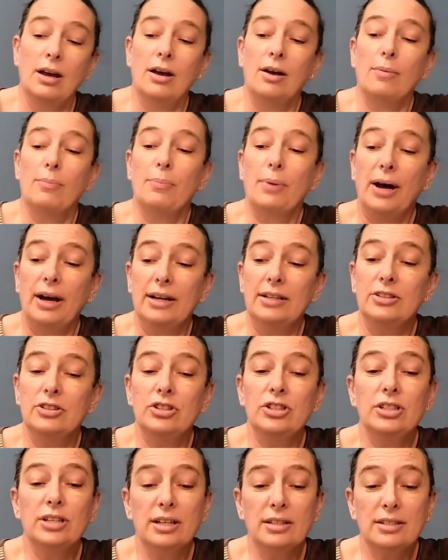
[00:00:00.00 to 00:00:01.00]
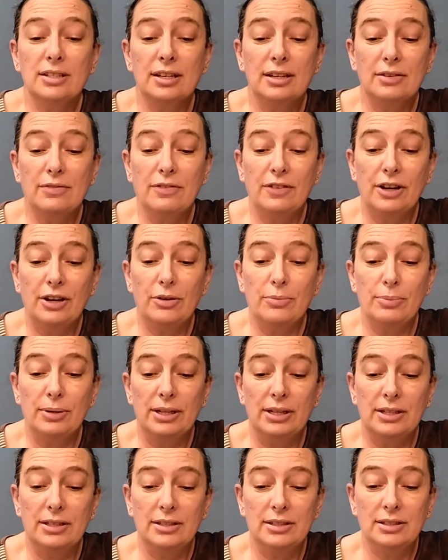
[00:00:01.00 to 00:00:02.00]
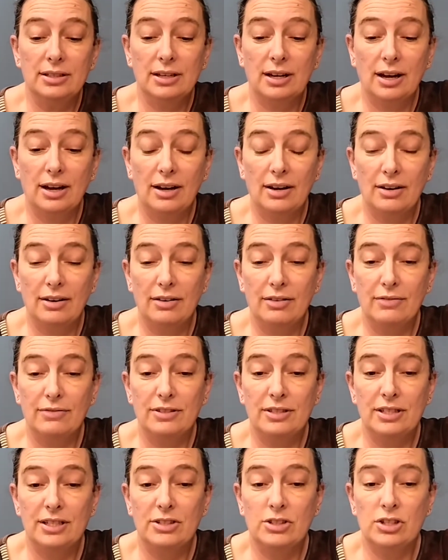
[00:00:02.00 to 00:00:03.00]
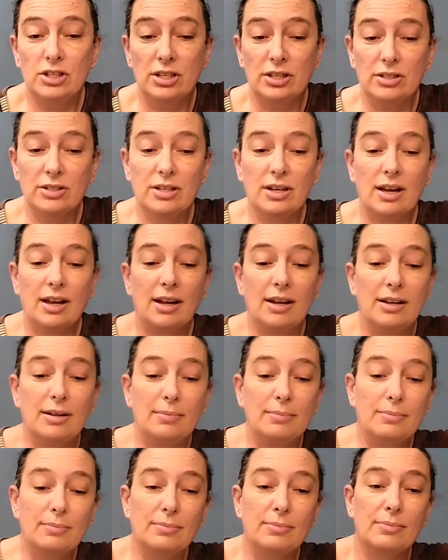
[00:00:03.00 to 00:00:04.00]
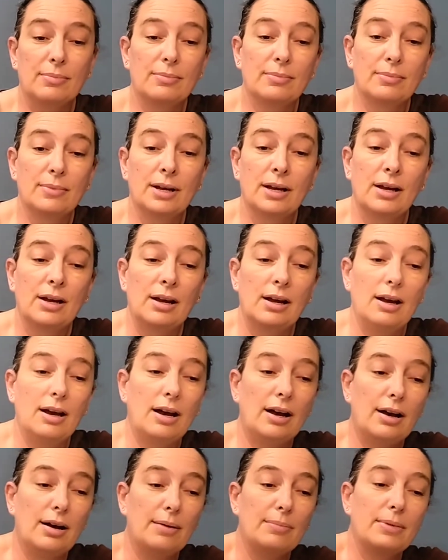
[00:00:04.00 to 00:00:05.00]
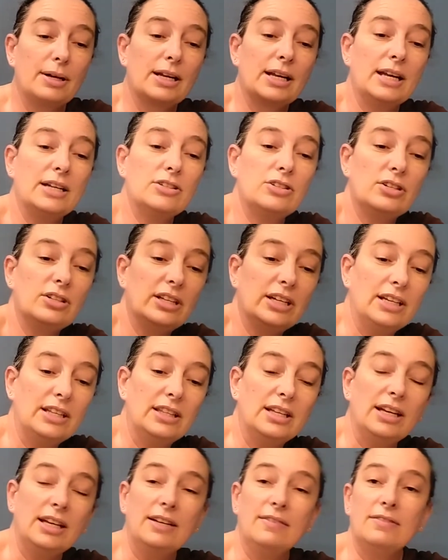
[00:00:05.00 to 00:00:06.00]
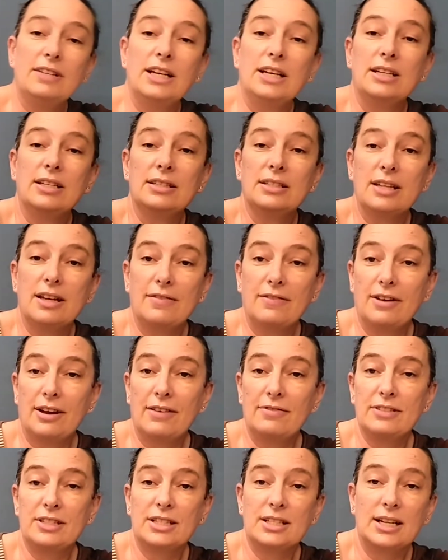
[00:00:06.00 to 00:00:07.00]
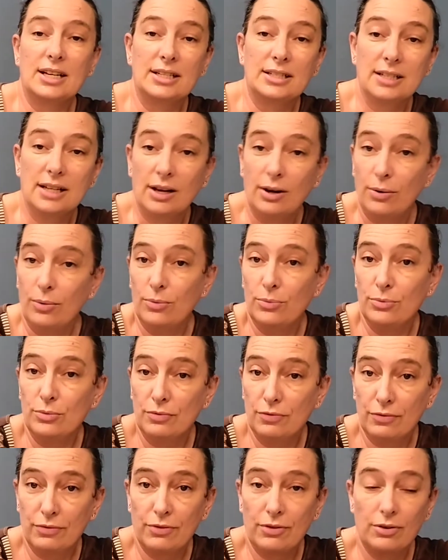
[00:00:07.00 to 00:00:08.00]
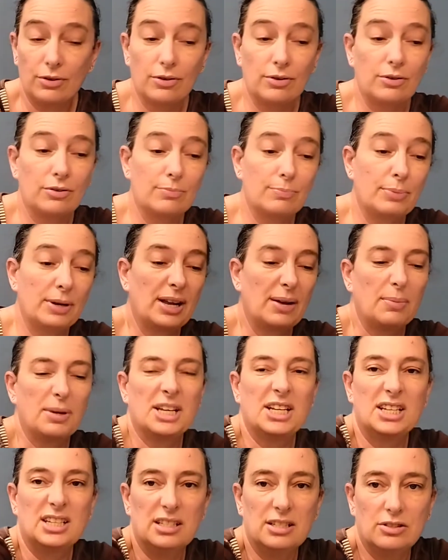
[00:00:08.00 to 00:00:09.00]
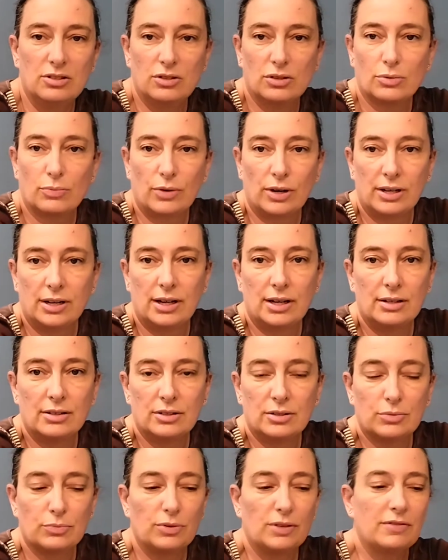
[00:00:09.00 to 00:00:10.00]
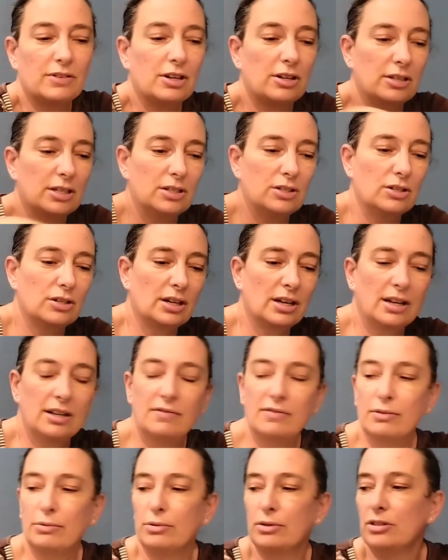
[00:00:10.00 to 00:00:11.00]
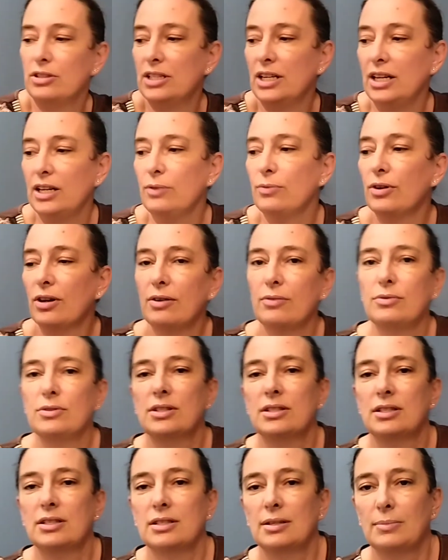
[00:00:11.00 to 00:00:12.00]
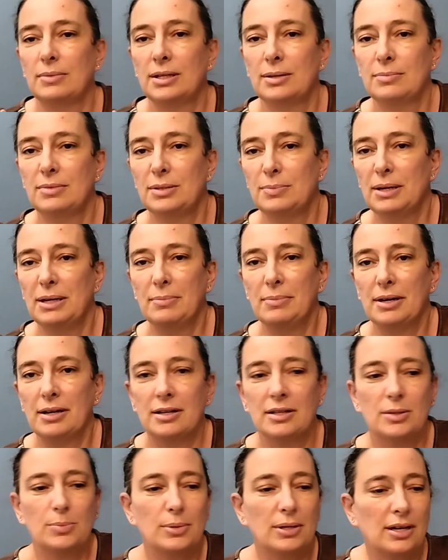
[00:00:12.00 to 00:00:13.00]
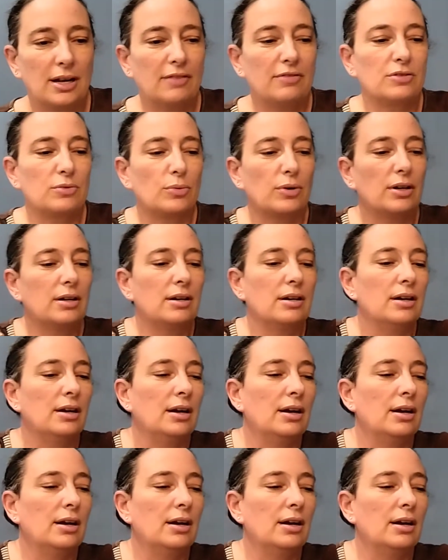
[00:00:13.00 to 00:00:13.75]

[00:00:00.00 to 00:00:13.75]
But she does get a fair bit of stitching time. Occasionally in the evenings, if I have to stay in town for pick up kids or whatnot, we've gotten into kind of a routine where I will sometimes meet my husband after work,